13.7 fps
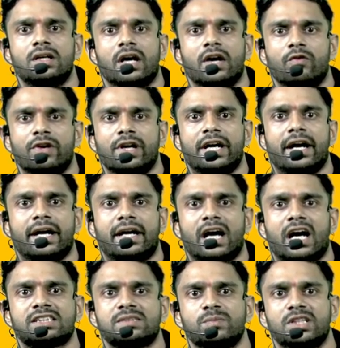everyday
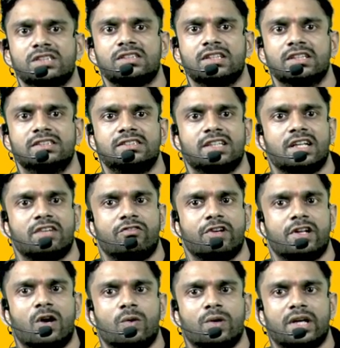tasks much easier
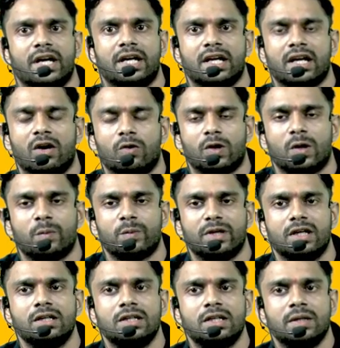without getting out of
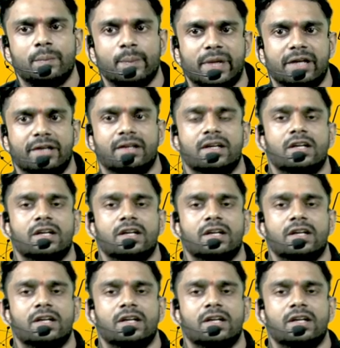the breed